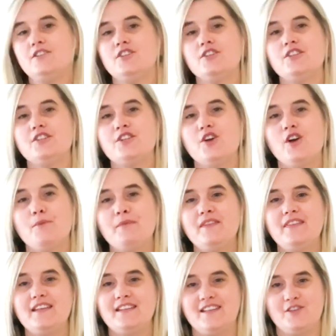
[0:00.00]
To determine
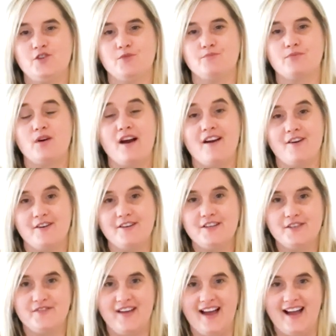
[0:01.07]
the initial
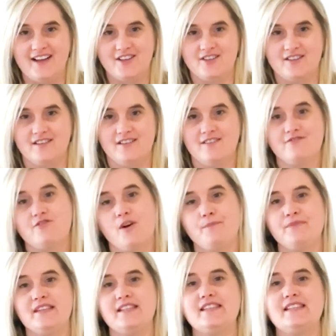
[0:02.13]
priorities for action
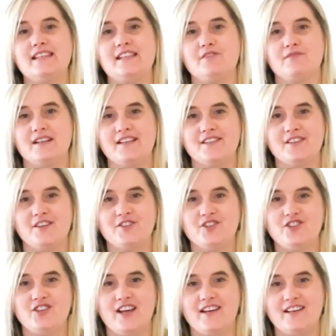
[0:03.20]
from this city research
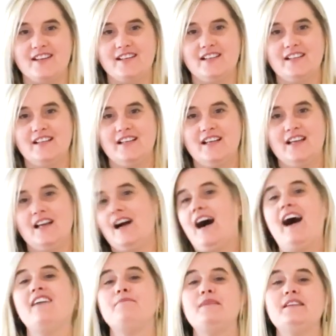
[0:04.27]
agenda,
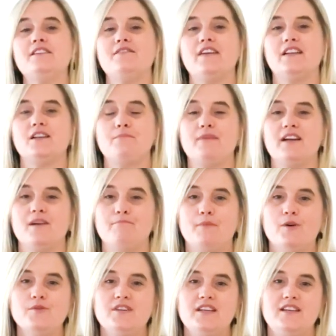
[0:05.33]
I've been developing a
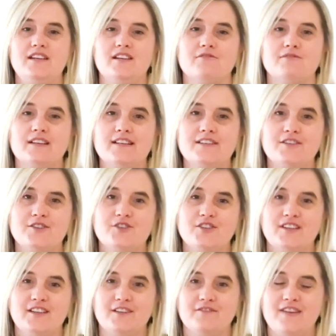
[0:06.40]
multi-year research
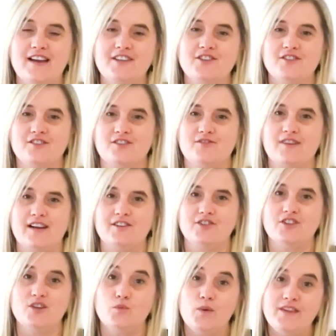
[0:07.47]
and innovation
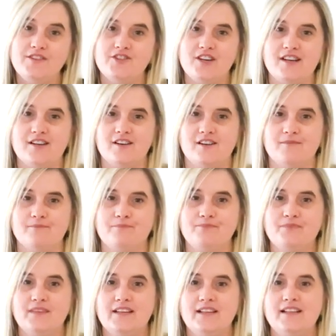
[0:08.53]
strategy with GCOM,
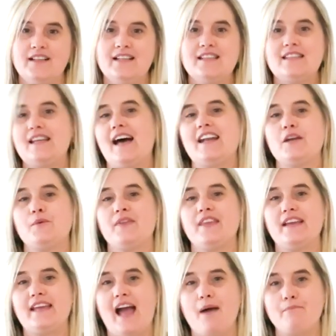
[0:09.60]
starting with
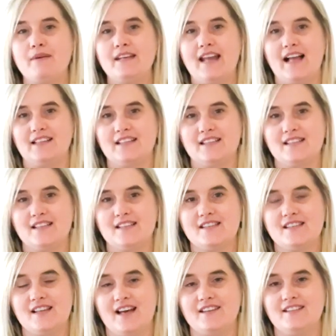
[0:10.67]
a gap
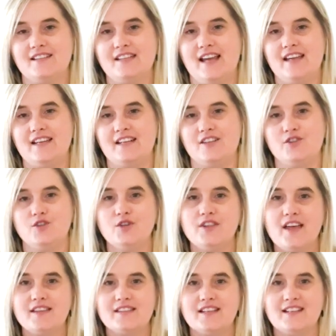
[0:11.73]
analysis undertaken in
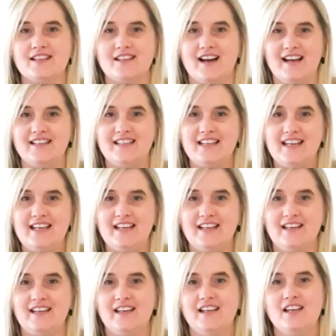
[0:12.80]

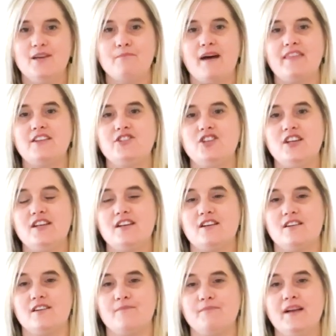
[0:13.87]
2019 by the
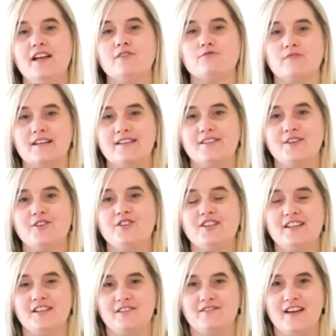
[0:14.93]
GCOM Research
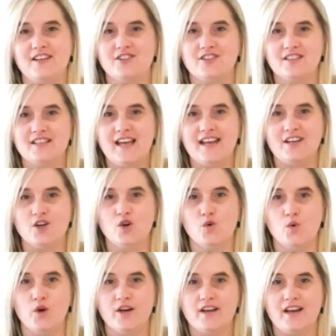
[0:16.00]
and Innovation Technical
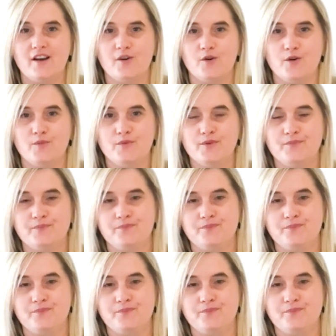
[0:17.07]
Working Group.